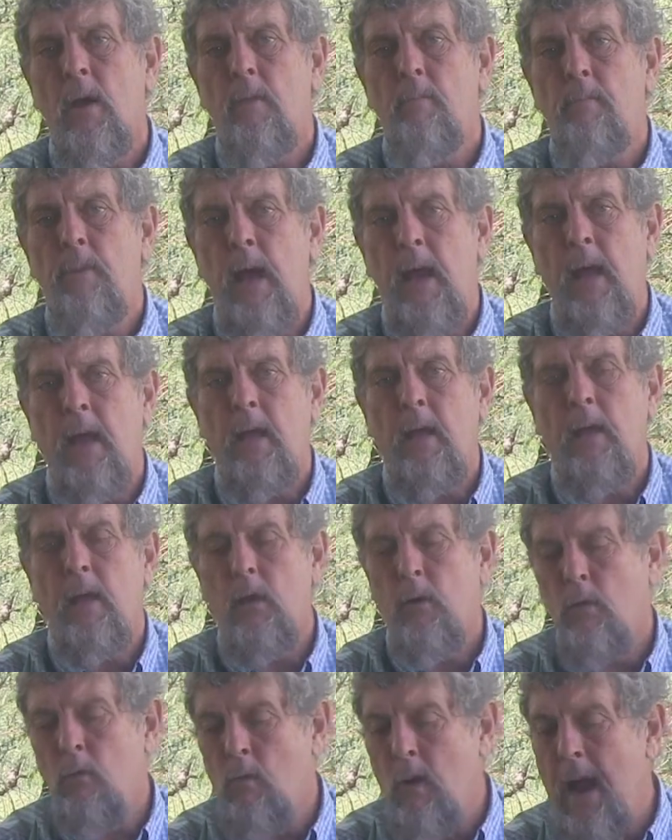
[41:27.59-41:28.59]
by
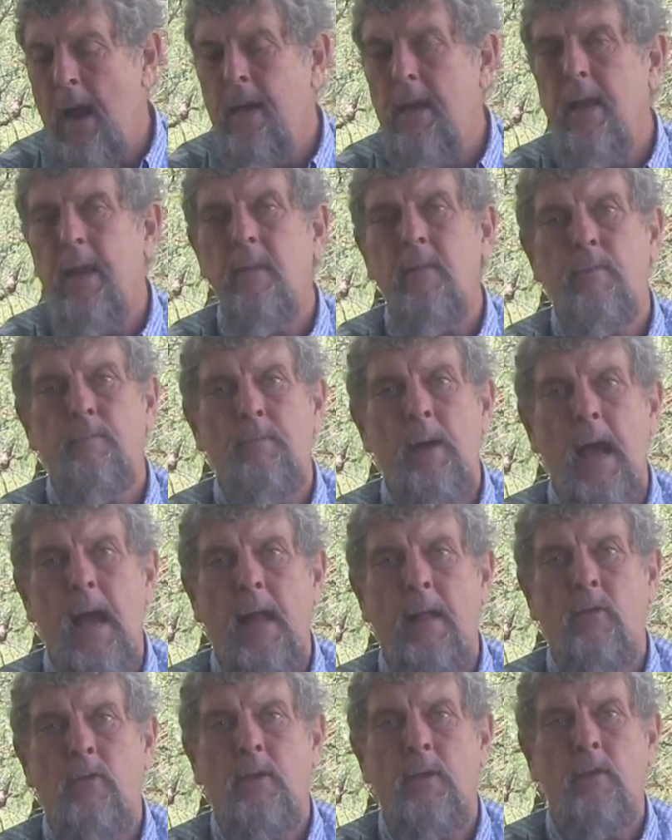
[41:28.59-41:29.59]
grinding the
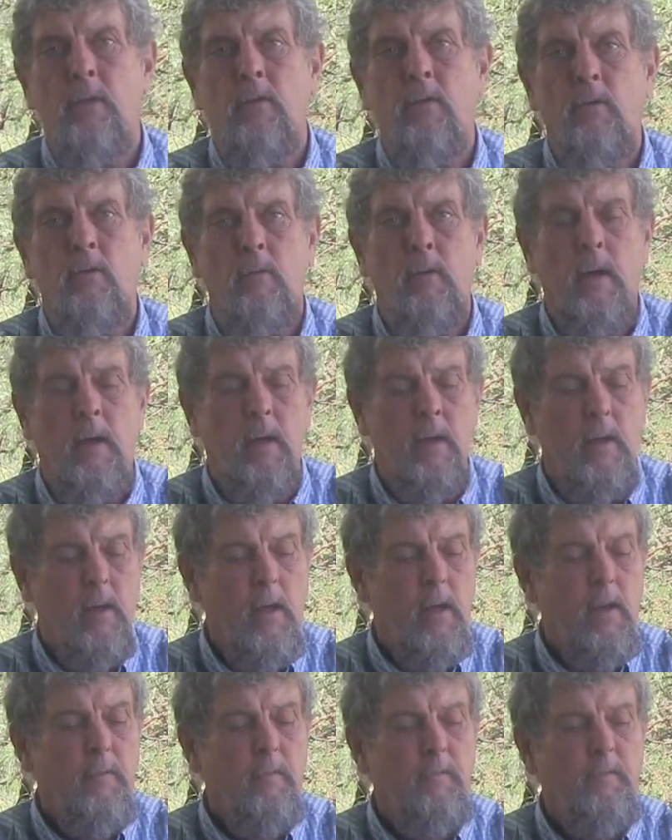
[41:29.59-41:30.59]
pods into a
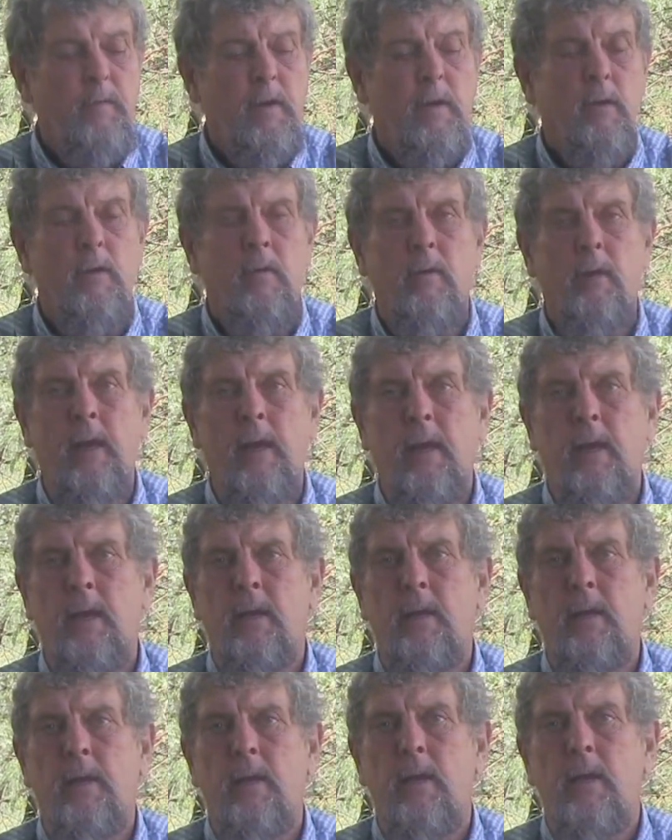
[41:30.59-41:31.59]

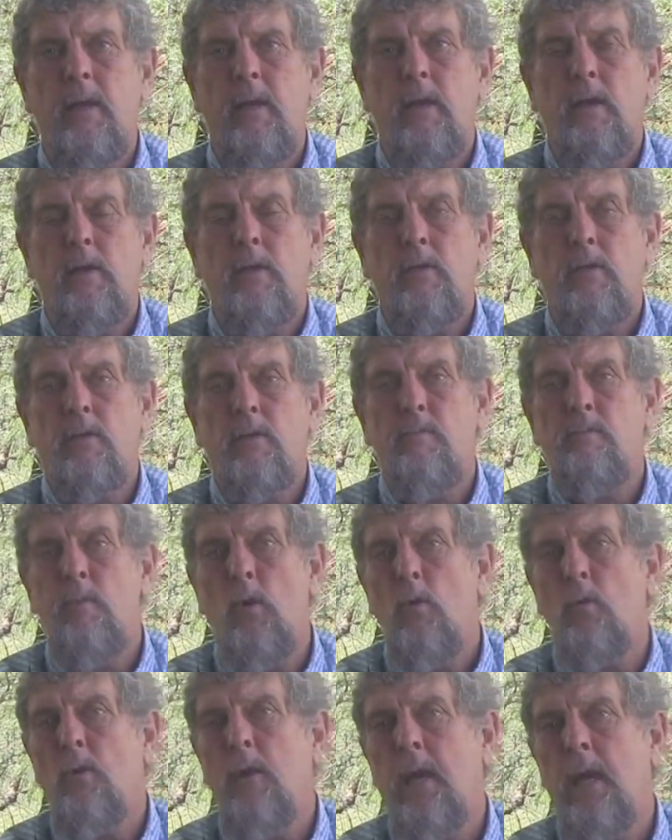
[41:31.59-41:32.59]
very
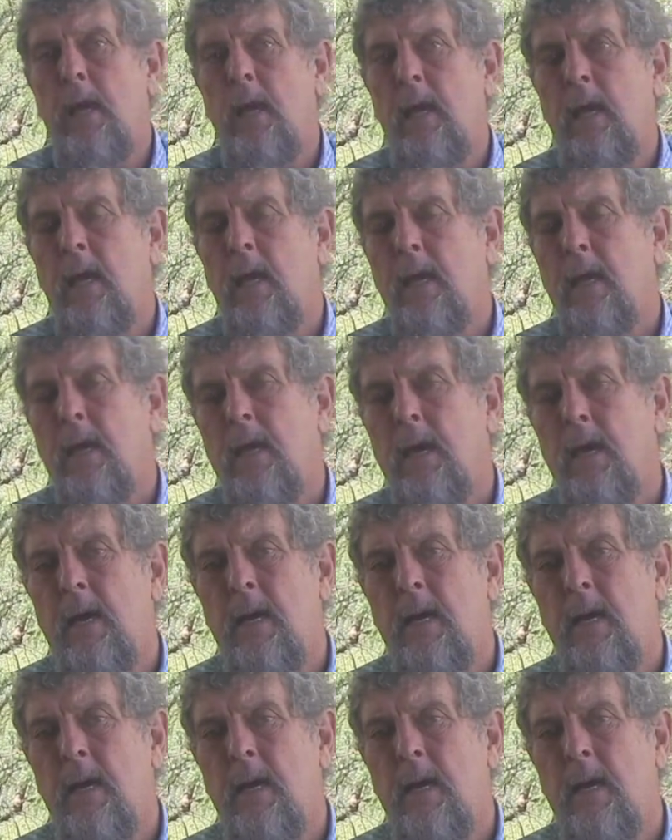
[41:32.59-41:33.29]
smoky,